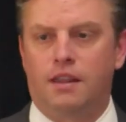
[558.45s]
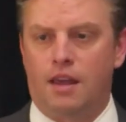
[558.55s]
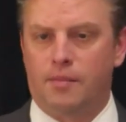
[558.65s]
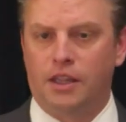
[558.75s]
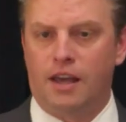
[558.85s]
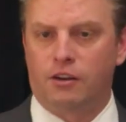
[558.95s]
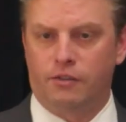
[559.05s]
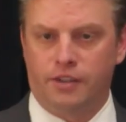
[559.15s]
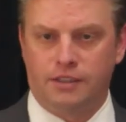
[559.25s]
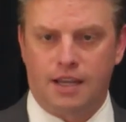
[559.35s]
to them a letter
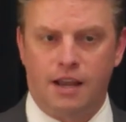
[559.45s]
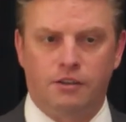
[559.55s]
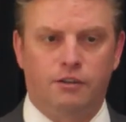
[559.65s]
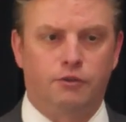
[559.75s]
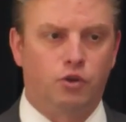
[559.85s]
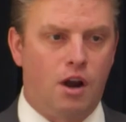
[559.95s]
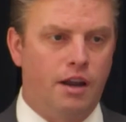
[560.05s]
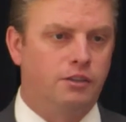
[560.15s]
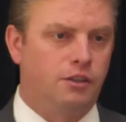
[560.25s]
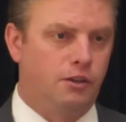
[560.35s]
of intent of
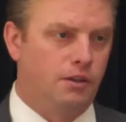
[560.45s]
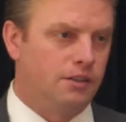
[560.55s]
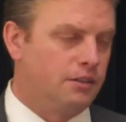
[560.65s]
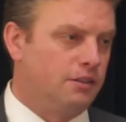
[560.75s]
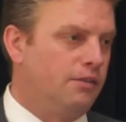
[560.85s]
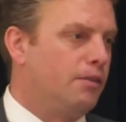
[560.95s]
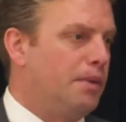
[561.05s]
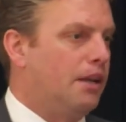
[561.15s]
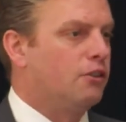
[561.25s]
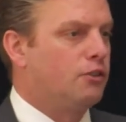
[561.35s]
trying to do this. This is even
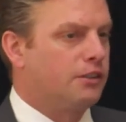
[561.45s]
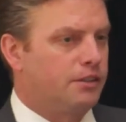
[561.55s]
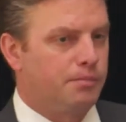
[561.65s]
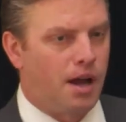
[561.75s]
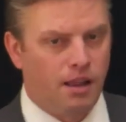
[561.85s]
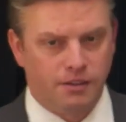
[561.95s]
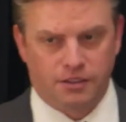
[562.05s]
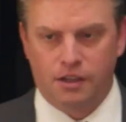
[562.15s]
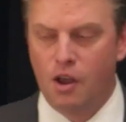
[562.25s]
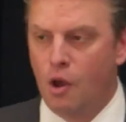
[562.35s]
being addressed in
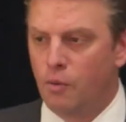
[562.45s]
policy.